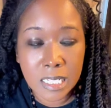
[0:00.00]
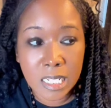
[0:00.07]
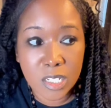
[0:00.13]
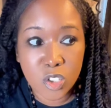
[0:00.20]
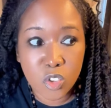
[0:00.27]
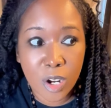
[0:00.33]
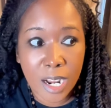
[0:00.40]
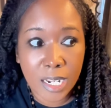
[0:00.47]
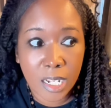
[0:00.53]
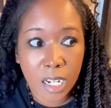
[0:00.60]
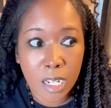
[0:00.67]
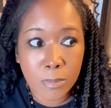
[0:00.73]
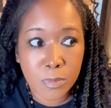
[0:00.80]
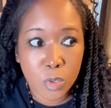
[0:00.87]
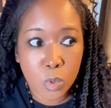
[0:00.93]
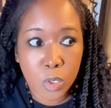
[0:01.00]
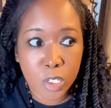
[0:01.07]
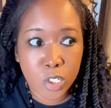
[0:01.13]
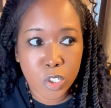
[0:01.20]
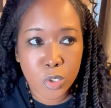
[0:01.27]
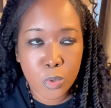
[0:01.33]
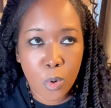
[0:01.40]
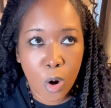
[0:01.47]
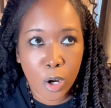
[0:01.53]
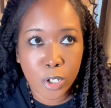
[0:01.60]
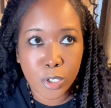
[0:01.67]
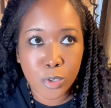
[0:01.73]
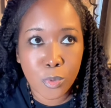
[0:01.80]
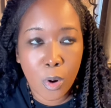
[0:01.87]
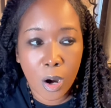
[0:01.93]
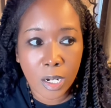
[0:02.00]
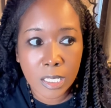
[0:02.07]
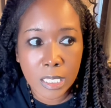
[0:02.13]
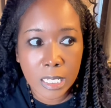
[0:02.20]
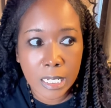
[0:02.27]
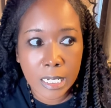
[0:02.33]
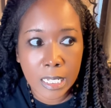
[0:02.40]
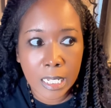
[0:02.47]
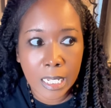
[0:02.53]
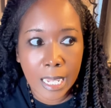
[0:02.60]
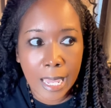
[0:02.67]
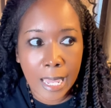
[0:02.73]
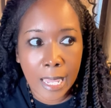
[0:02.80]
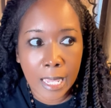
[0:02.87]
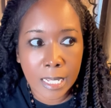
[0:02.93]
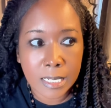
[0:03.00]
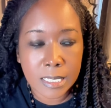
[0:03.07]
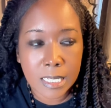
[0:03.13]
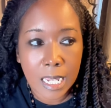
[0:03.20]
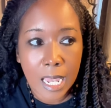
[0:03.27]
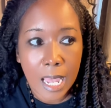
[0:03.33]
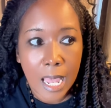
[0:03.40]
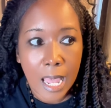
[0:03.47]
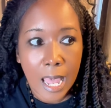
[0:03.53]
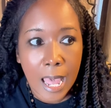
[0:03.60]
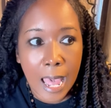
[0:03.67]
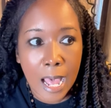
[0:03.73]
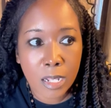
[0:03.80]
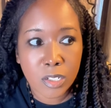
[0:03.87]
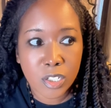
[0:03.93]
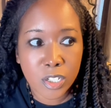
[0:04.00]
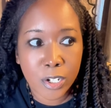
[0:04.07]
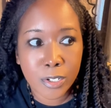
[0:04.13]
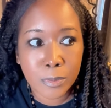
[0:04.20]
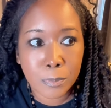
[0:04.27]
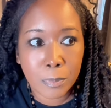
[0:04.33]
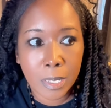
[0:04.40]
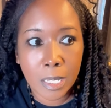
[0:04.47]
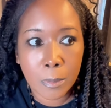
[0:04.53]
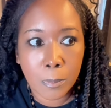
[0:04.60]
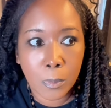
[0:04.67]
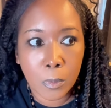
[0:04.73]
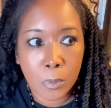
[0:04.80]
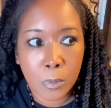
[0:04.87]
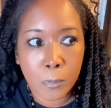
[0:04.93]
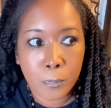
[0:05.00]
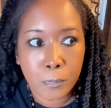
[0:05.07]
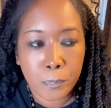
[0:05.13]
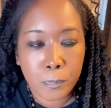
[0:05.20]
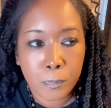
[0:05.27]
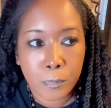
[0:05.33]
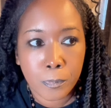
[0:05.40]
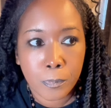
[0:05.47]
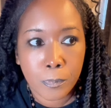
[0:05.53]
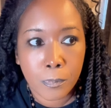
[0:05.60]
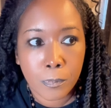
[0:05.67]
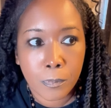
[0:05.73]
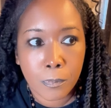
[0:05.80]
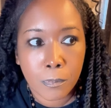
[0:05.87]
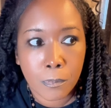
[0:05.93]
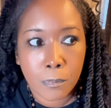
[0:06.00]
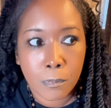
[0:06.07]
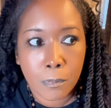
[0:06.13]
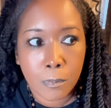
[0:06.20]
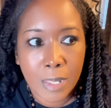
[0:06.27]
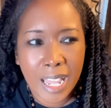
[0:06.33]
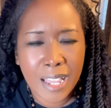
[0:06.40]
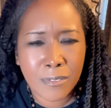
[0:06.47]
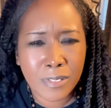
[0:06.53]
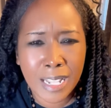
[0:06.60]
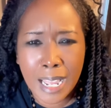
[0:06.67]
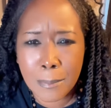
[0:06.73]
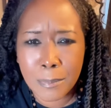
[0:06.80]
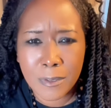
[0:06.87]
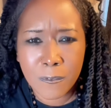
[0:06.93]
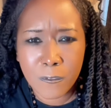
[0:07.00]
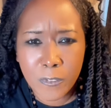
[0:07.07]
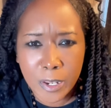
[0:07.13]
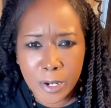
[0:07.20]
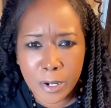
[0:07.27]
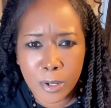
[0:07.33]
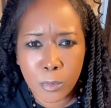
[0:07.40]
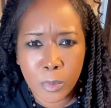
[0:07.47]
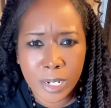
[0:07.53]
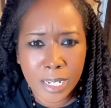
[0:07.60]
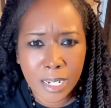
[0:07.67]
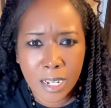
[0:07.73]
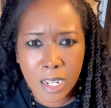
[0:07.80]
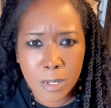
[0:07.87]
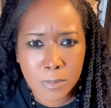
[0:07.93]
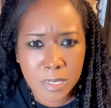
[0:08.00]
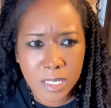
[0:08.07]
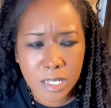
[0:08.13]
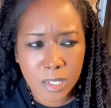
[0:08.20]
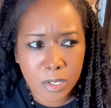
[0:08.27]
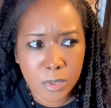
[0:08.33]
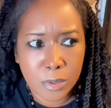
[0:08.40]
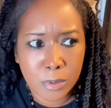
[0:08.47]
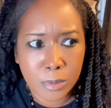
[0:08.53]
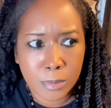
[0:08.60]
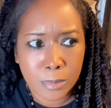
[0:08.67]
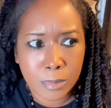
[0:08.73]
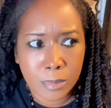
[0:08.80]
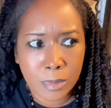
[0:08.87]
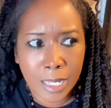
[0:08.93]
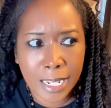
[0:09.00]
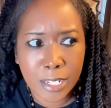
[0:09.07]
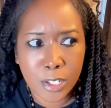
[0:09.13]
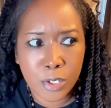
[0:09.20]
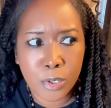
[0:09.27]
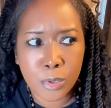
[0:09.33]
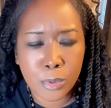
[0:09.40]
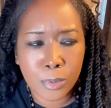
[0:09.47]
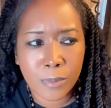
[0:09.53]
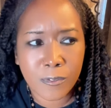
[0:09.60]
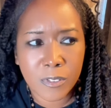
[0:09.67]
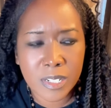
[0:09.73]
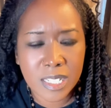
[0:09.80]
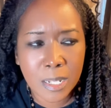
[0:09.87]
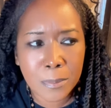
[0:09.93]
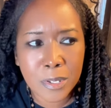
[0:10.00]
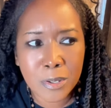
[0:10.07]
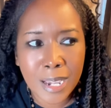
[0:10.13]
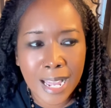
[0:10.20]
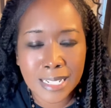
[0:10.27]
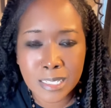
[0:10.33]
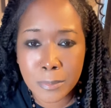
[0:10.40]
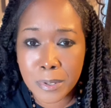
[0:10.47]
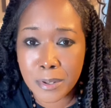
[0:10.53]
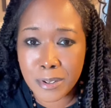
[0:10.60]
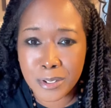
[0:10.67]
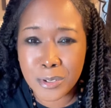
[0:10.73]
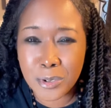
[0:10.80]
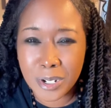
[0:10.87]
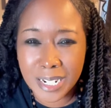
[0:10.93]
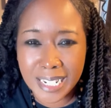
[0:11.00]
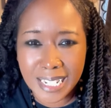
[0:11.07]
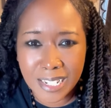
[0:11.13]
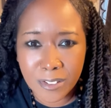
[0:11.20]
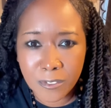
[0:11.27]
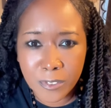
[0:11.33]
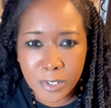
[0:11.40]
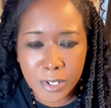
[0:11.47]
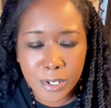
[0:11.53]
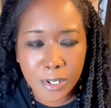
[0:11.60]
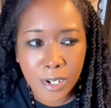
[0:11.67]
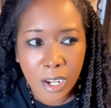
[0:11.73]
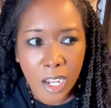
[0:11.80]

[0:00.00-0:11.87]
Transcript: that's trying to come towards you, or you are looking at how certain people have not been fair when it comes to you. Like you, for some of you guys, I'm hearing you're a giver,